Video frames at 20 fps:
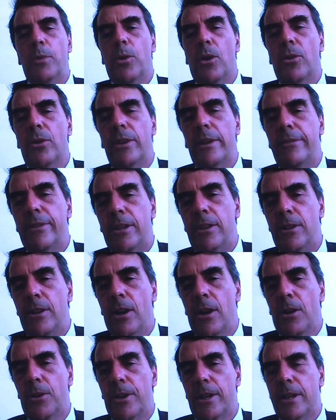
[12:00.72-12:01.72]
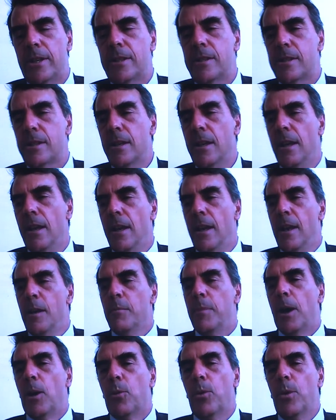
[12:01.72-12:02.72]
won't even notice,
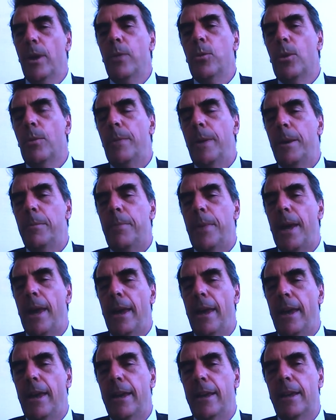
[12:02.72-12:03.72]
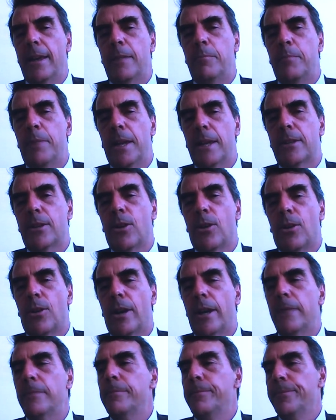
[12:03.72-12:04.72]
but we will be paying in Bitcoin.